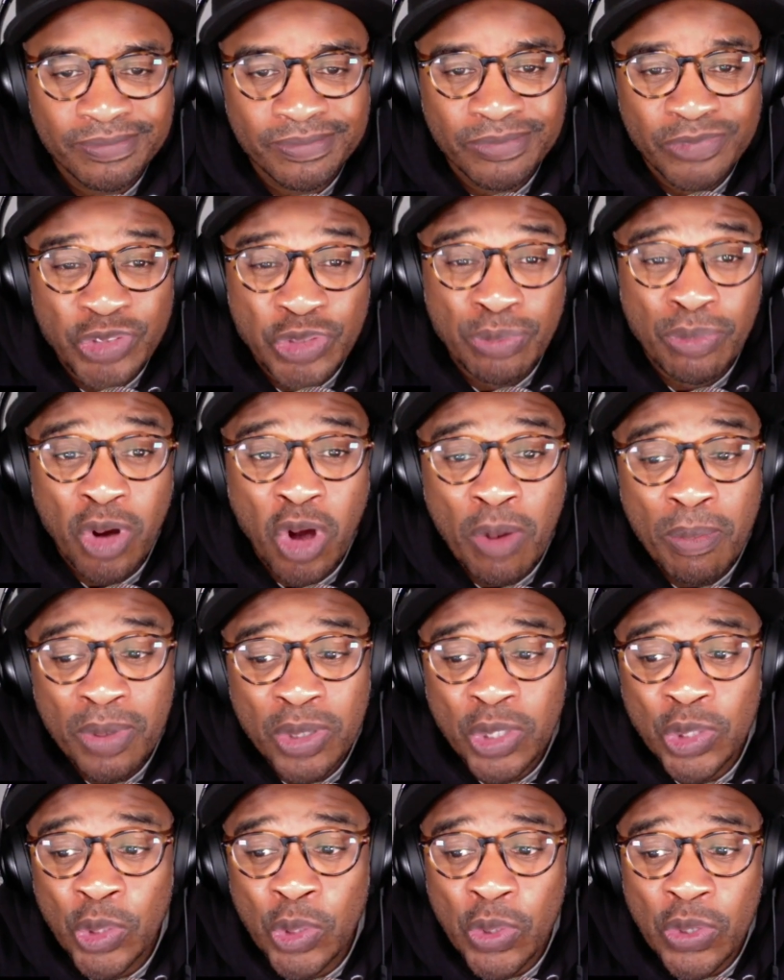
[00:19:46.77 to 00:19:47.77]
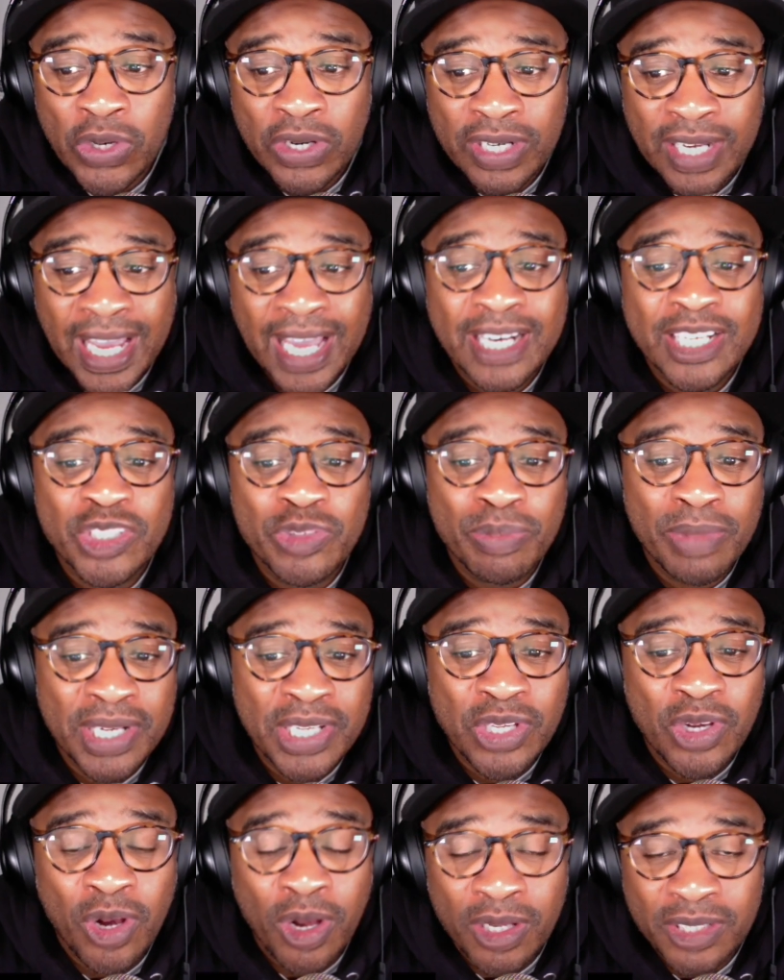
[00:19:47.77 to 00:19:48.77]
Jamal McGlure had as many
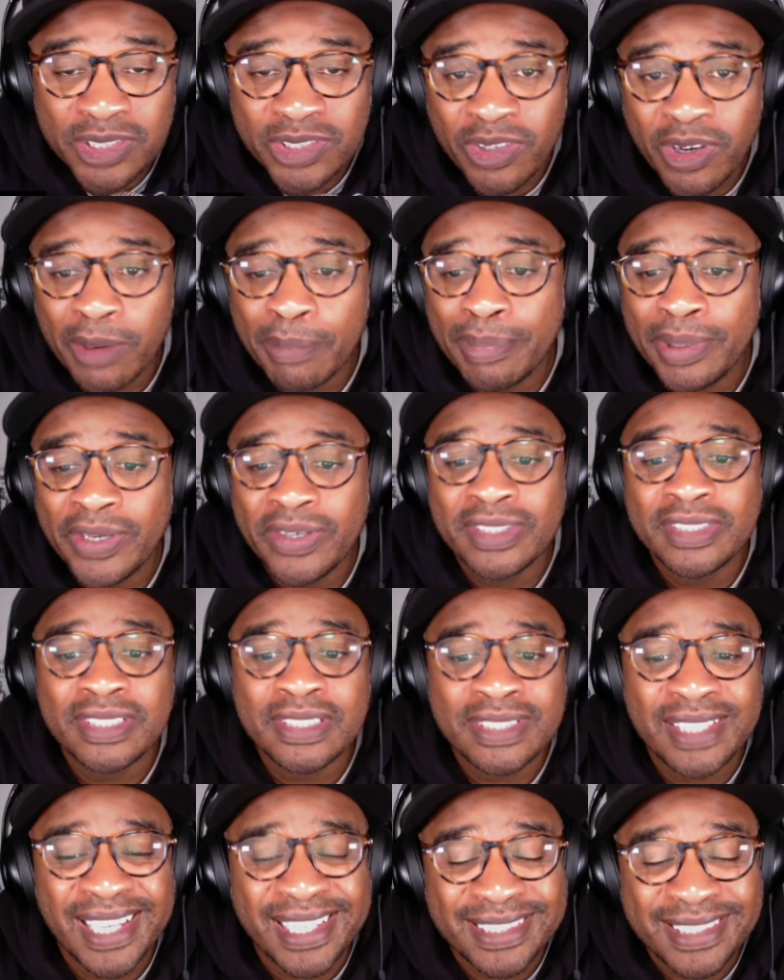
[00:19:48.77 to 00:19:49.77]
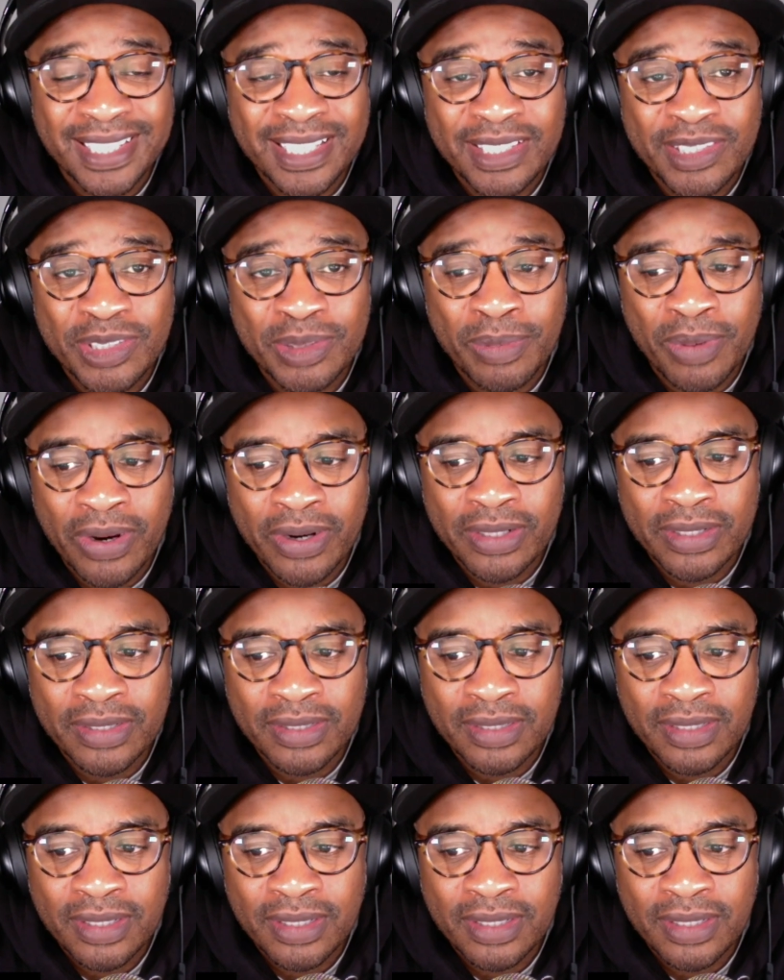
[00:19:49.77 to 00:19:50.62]
All-Star appearances as Kenyon Martin.